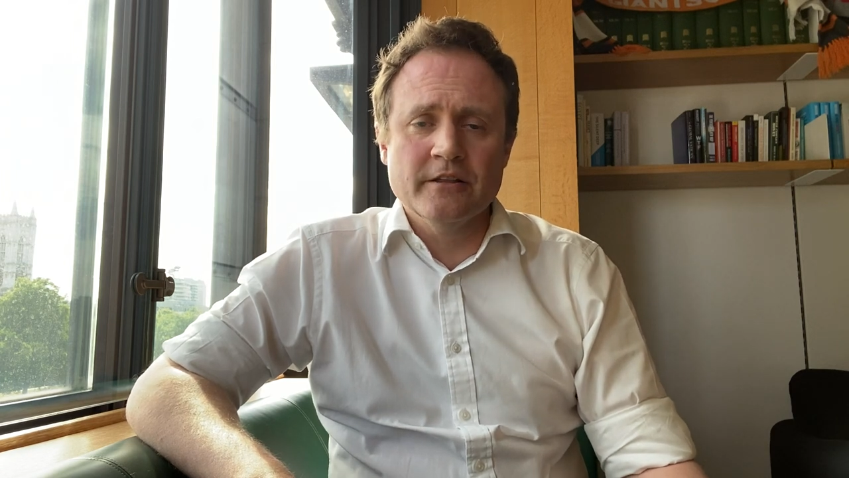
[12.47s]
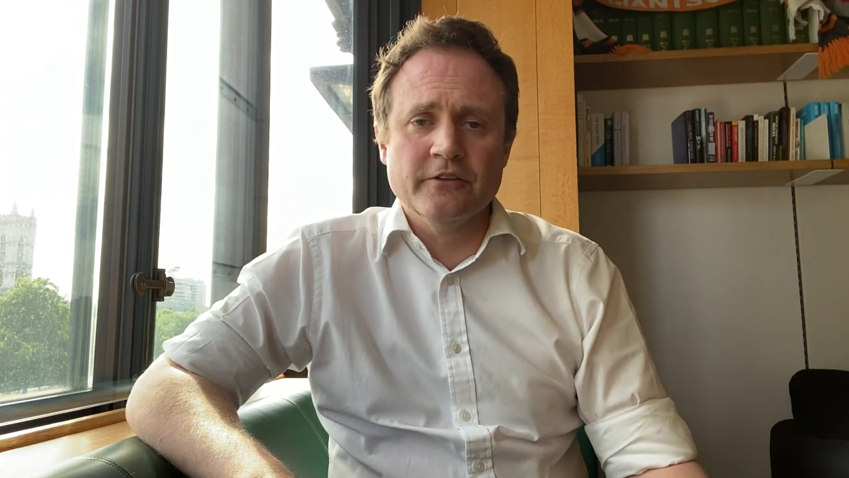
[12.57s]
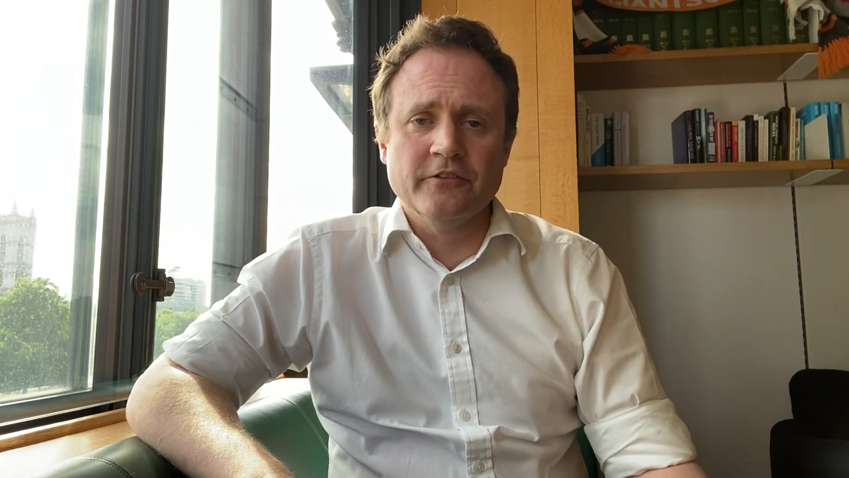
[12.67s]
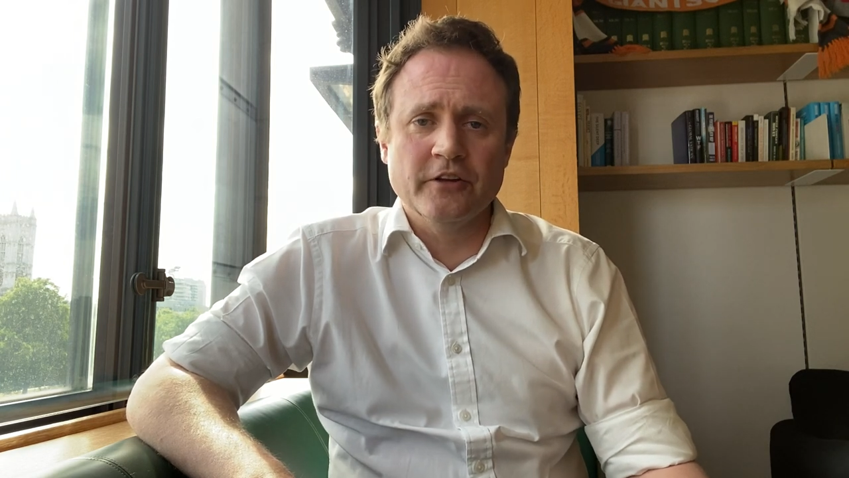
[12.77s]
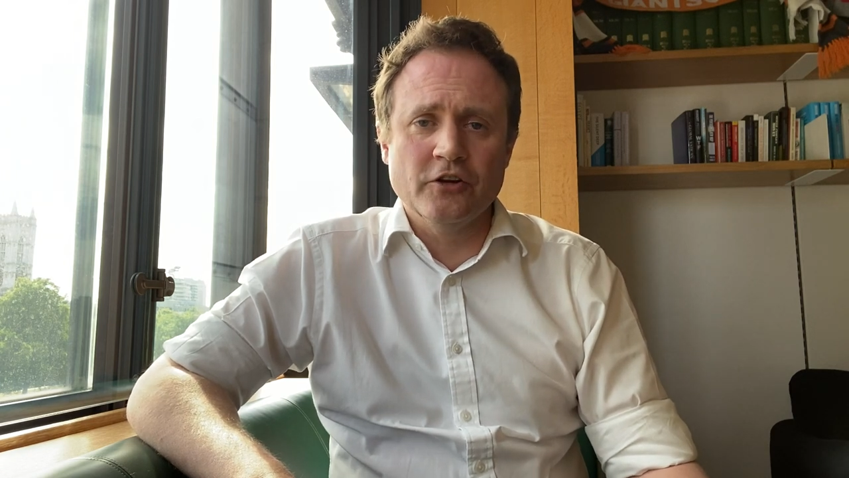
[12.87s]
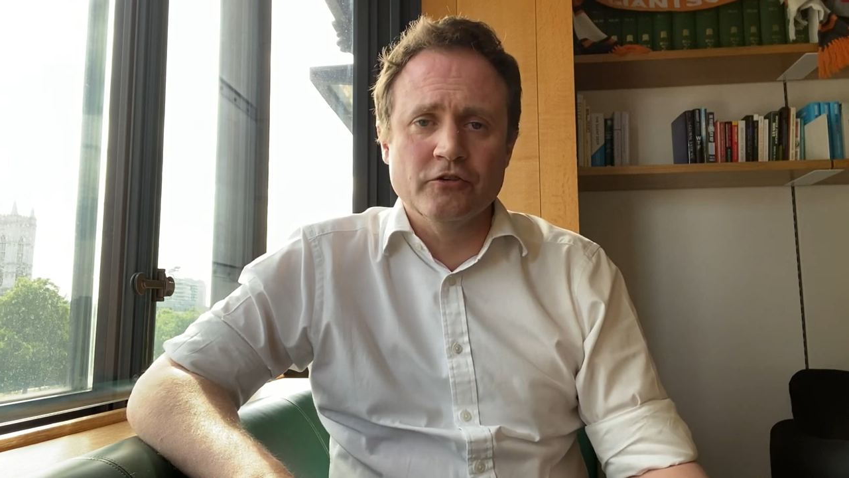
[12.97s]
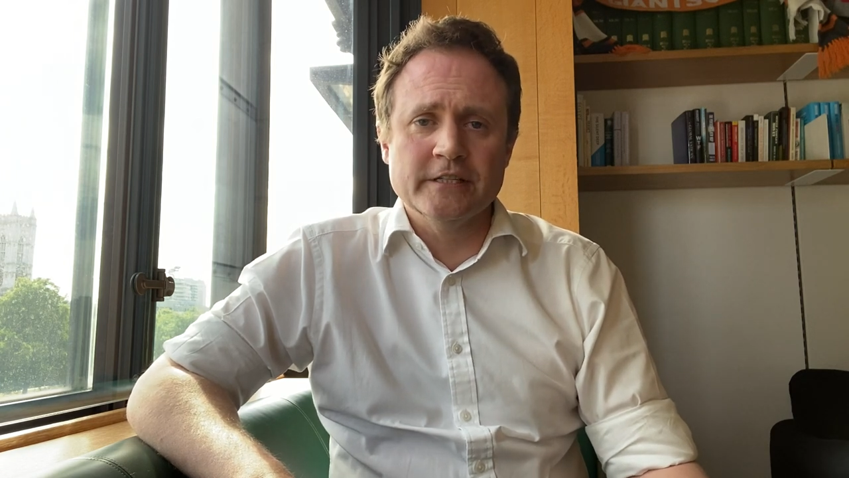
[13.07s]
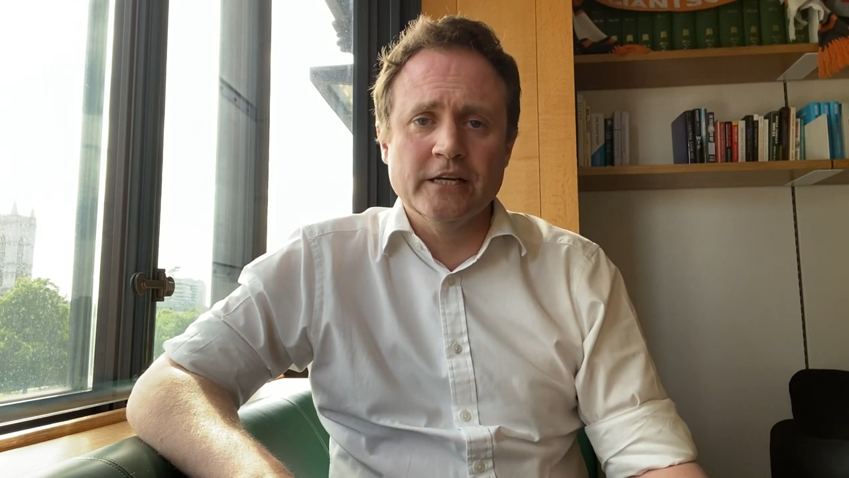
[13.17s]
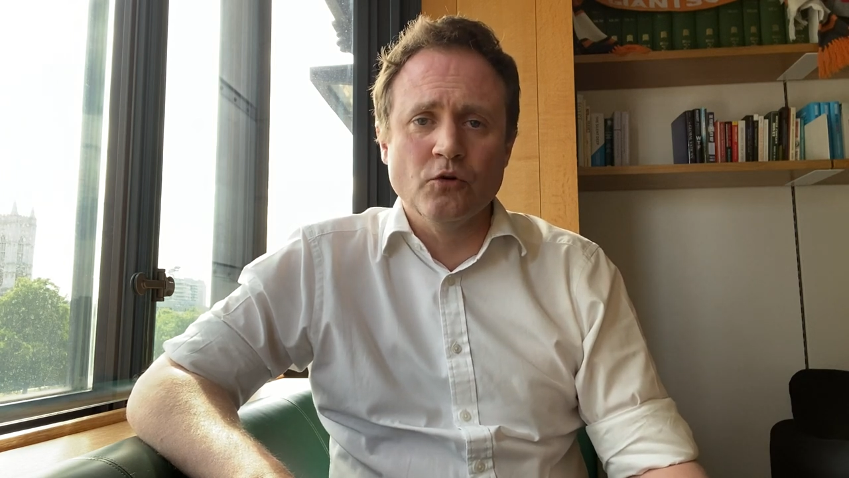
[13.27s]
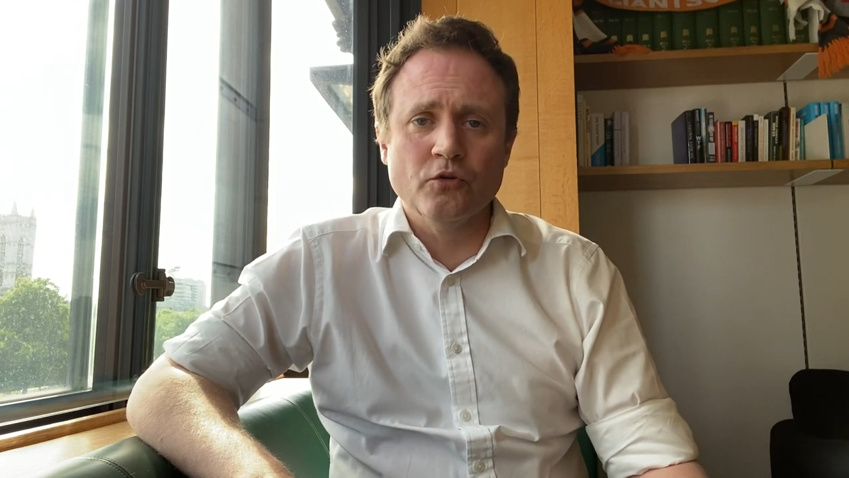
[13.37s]
the
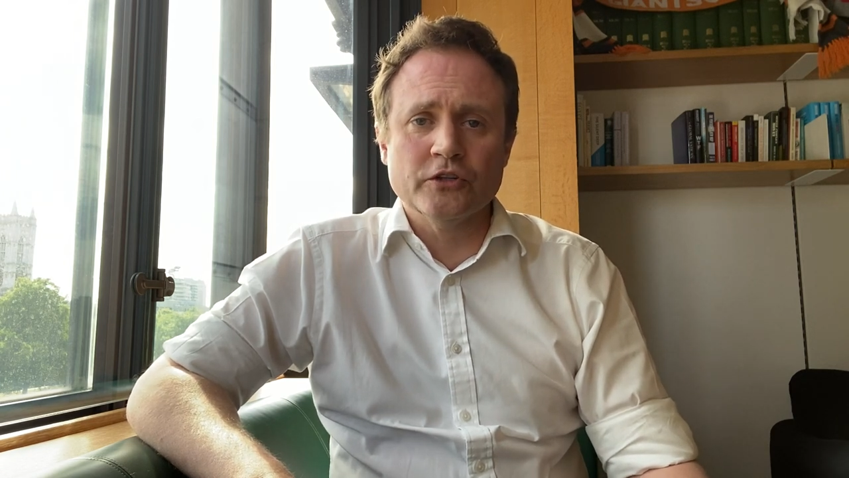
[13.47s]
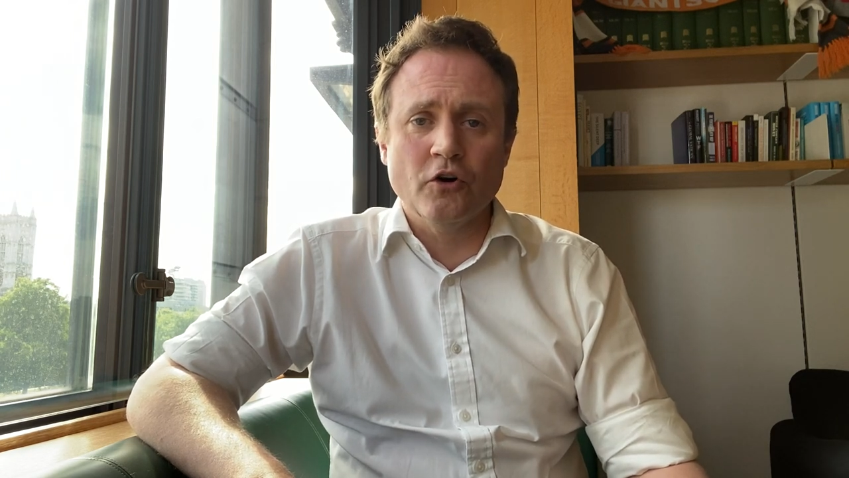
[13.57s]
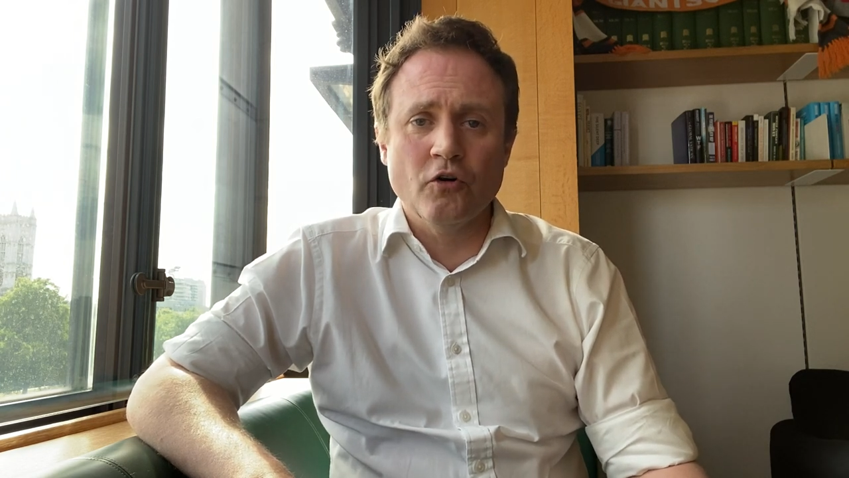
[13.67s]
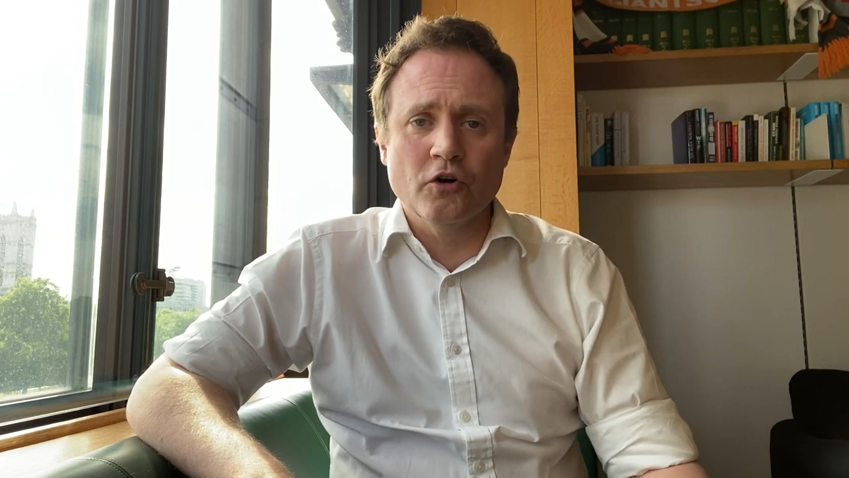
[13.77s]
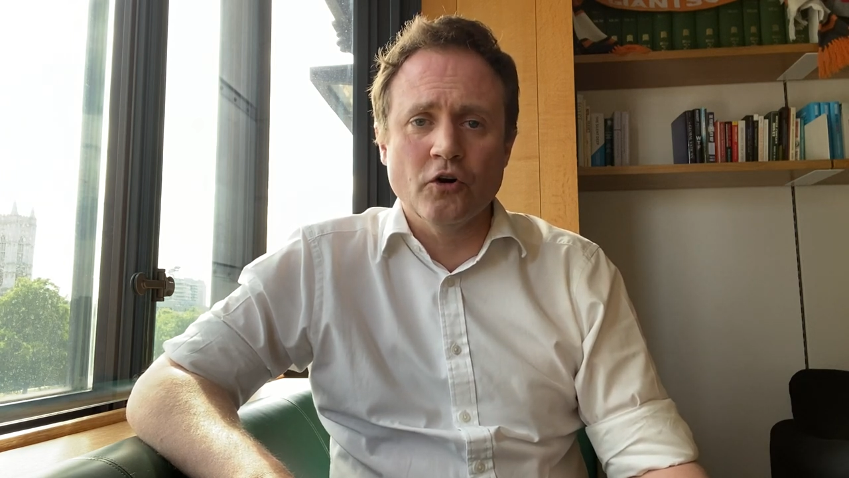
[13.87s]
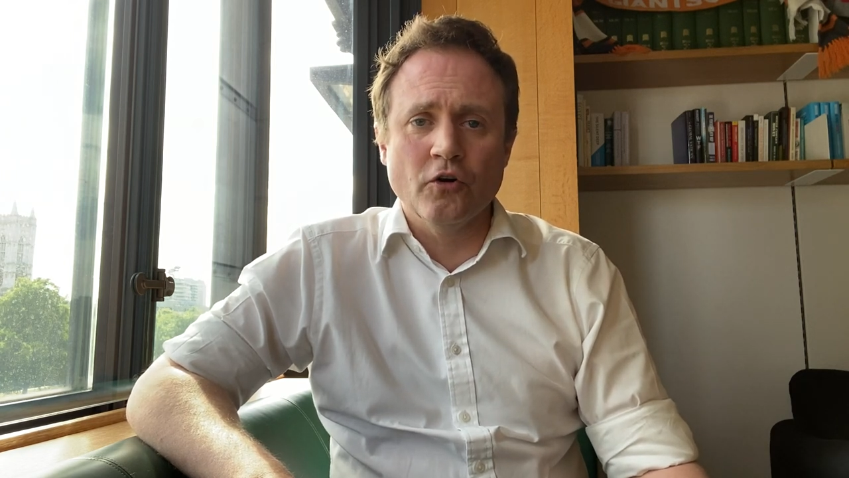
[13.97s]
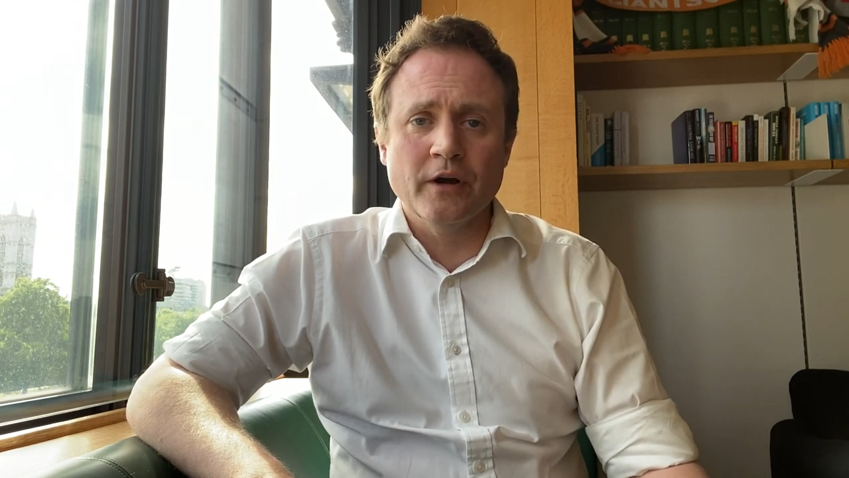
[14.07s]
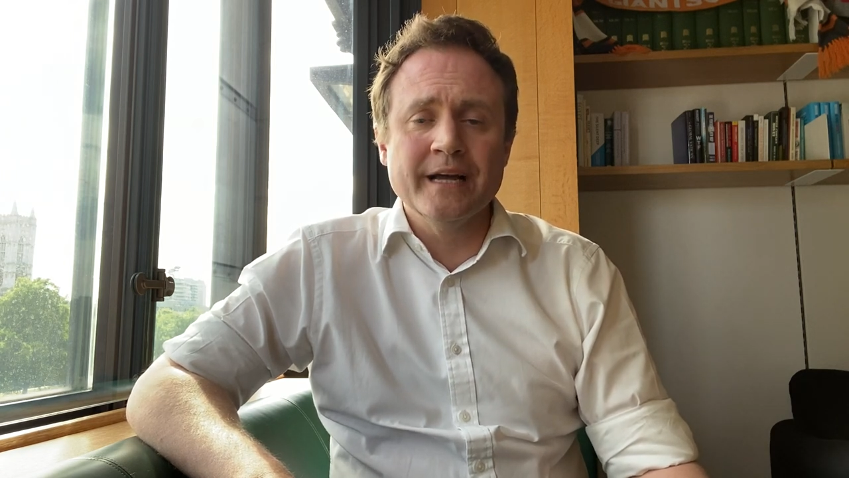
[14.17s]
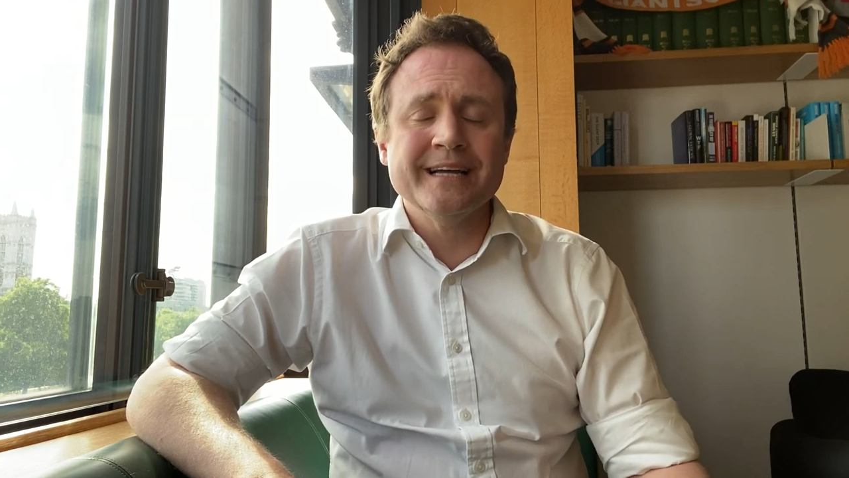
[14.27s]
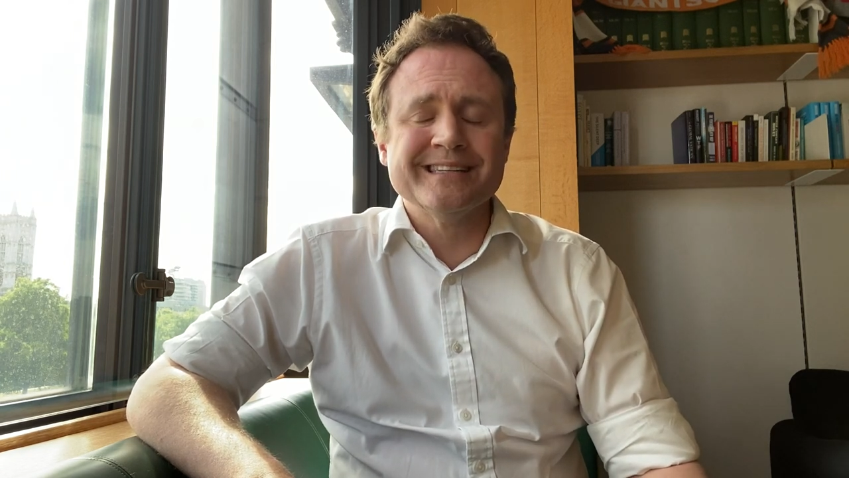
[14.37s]
security law to Hong Kong